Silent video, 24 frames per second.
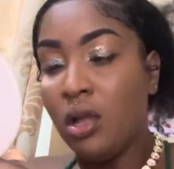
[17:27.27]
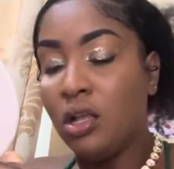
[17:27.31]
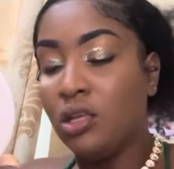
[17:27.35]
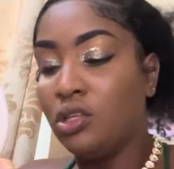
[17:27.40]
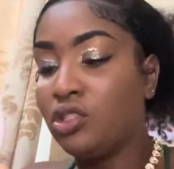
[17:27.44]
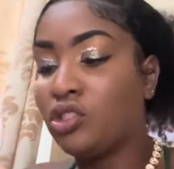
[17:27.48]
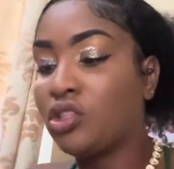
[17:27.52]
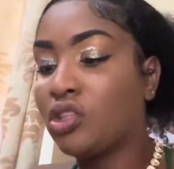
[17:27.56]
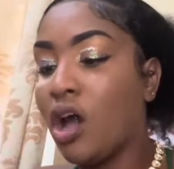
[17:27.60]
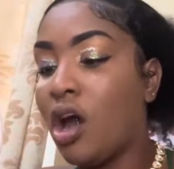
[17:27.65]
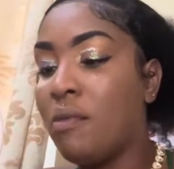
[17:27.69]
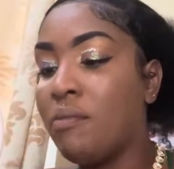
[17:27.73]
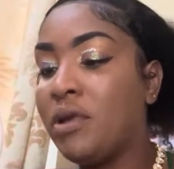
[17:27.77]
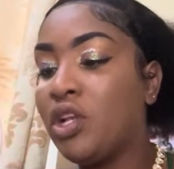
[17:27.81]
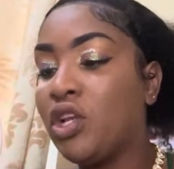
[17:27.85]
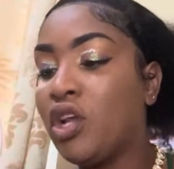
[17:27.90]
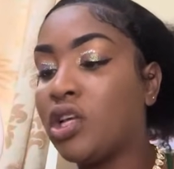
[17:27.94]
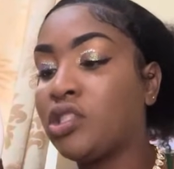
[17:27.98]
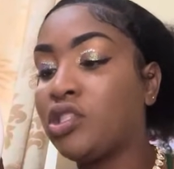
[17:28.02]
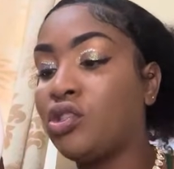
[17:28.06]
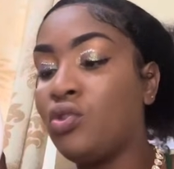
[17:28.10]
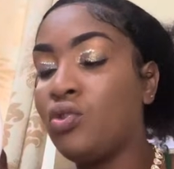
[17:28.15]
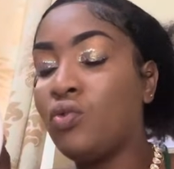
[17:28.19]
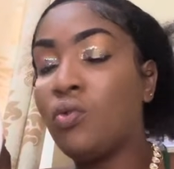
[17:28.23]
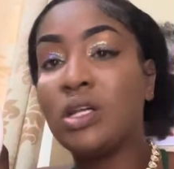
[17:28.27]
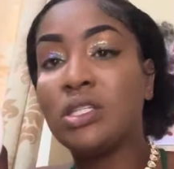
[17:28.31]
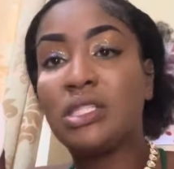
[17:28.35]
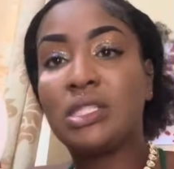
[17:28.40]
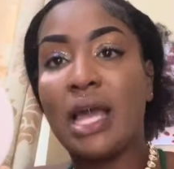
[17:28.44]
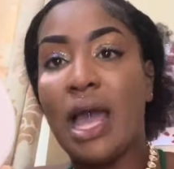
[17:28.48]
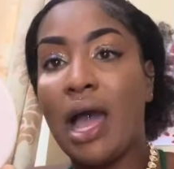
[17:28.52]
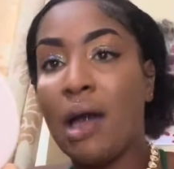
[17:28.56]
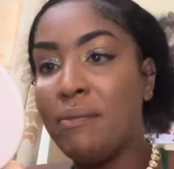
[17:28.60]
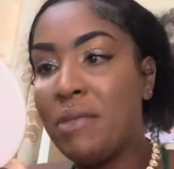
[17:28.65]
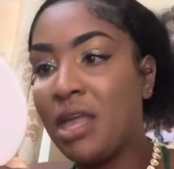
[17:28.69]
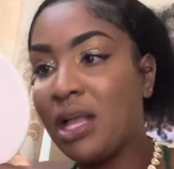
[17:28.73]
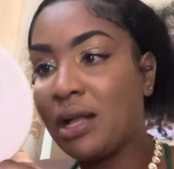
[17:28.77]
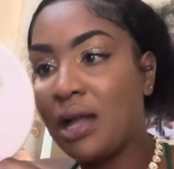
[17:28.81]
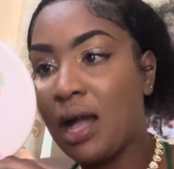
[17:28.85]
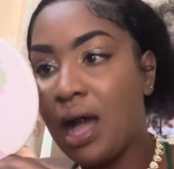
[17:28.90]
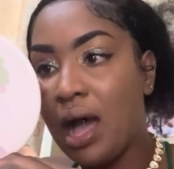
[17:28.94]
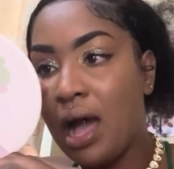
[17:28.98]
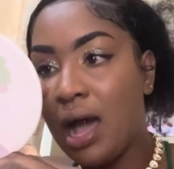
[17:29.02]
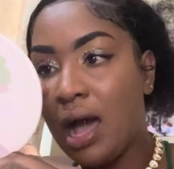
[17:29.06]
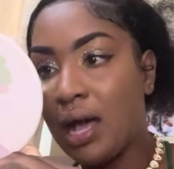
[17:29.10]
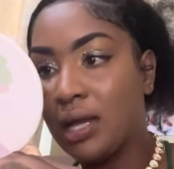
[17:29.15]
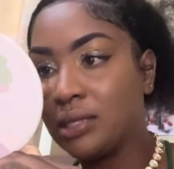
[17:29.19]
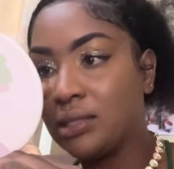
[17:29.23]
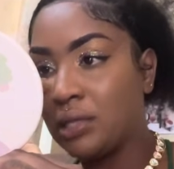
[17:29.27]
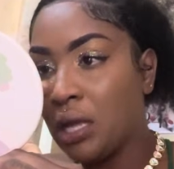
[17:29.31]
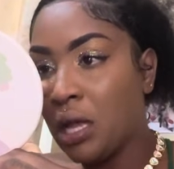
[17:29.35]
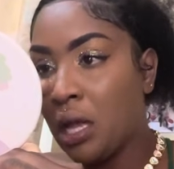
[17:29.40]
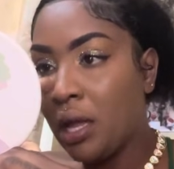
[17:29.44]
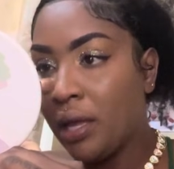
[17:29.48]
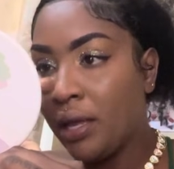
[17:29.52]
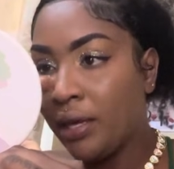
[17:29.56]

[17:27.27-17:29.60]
so me just know say because